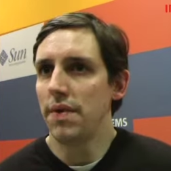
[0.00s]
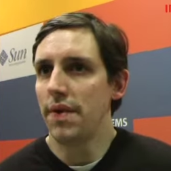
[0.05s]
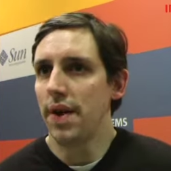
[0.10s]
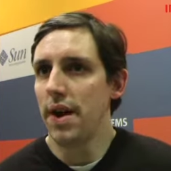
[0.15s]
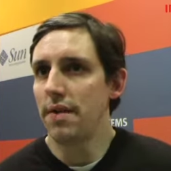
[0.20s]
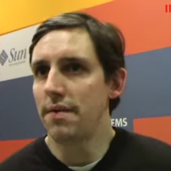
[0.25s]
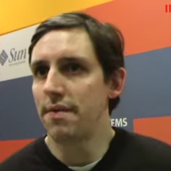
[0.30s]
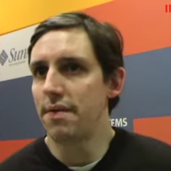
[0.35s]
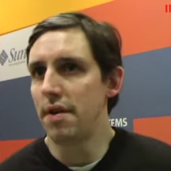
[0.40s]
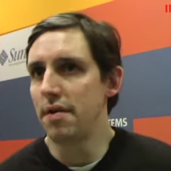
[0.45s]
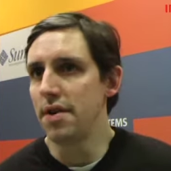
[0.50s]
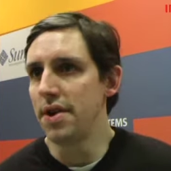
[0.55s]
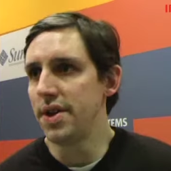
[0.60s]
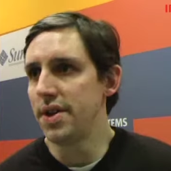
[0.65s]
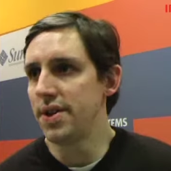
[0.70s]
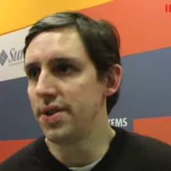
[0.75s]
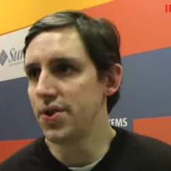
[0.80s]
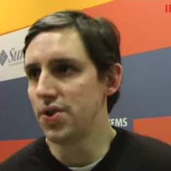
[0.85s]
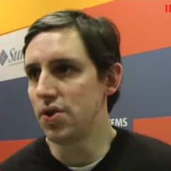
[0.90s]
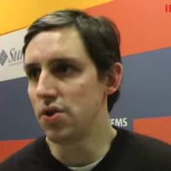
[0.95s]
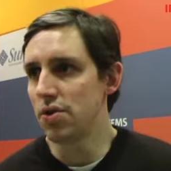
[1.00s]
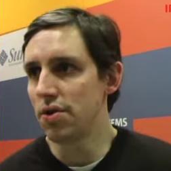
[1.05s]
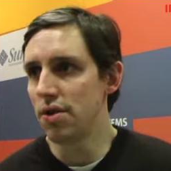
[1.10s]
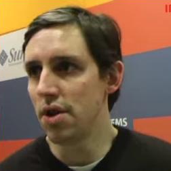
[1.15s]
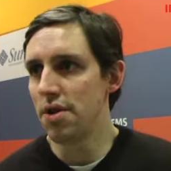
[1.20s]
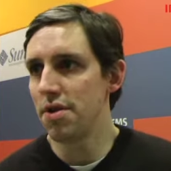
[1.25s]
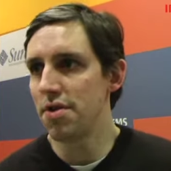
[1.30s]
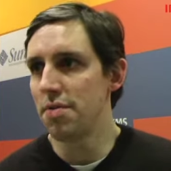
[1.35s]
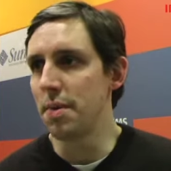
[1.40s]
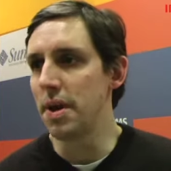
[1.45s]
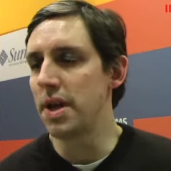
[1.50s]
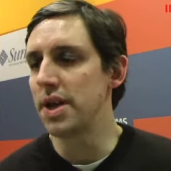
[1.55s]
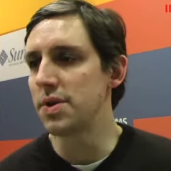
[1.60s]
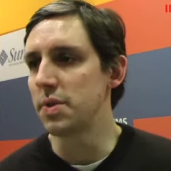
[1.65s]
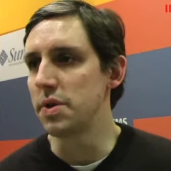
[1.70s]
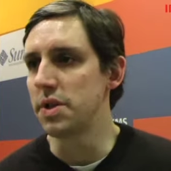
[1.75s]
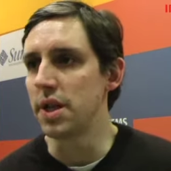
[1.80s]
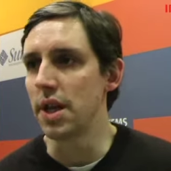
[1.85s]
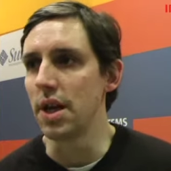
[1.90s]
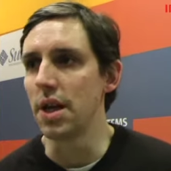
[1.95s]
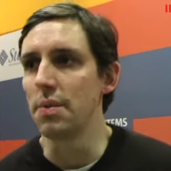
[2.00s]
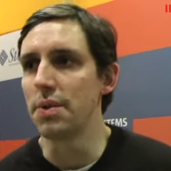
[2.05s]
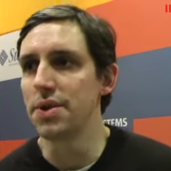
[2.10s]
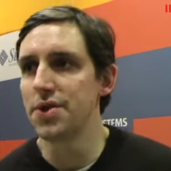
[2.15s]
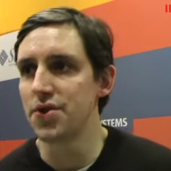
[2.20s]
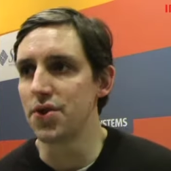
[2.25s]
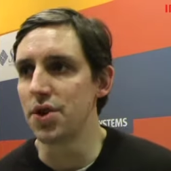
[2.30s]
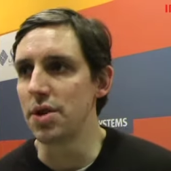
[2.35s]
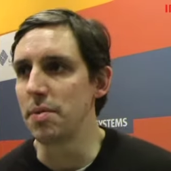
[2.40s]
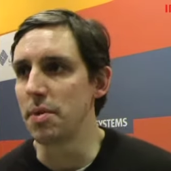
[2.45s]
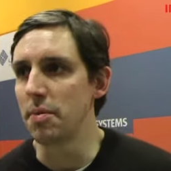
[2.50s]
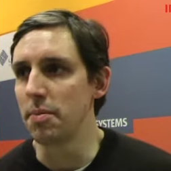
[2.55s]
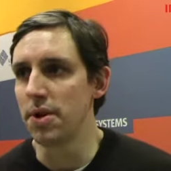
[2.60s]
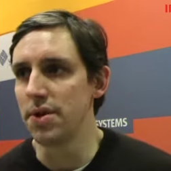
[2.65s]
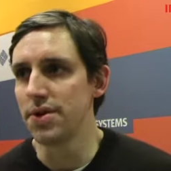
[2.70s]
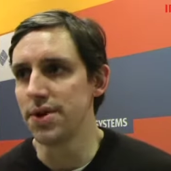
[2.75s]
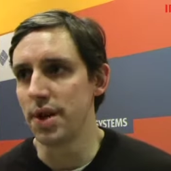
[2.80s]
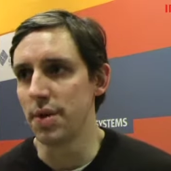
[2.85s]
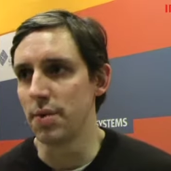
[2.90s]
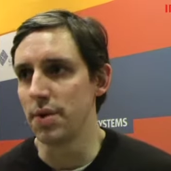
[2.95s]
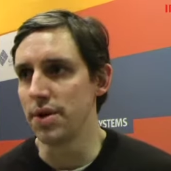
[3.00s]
We've had very strong growth because we're dealing with streaming music.